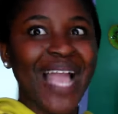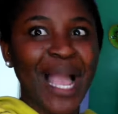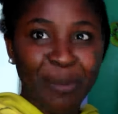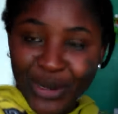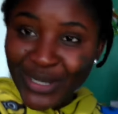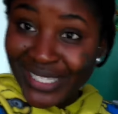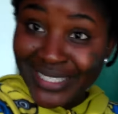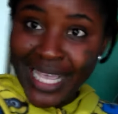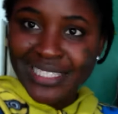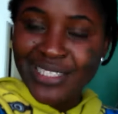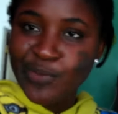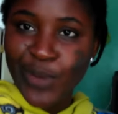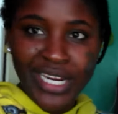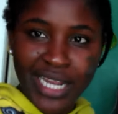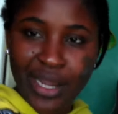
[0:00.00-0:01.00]
I'm looking
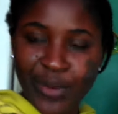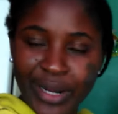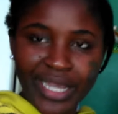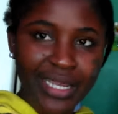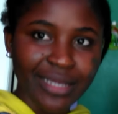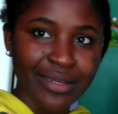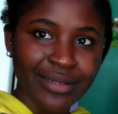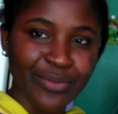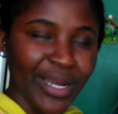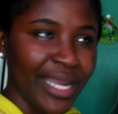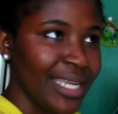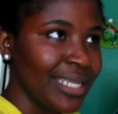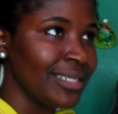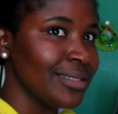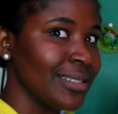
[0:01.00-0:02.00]
sexy right now, right?
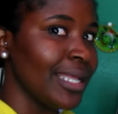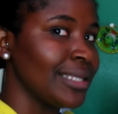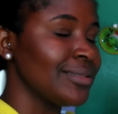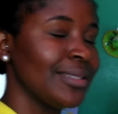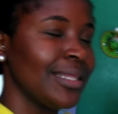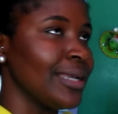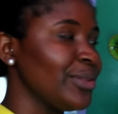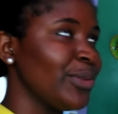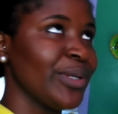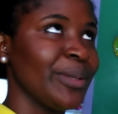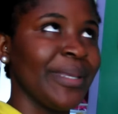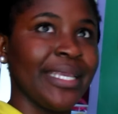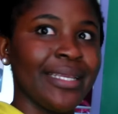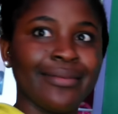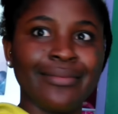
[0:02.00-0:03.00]
Right? Like, look
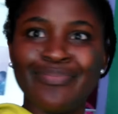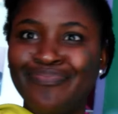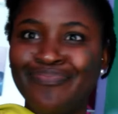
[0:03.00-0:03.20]
at me.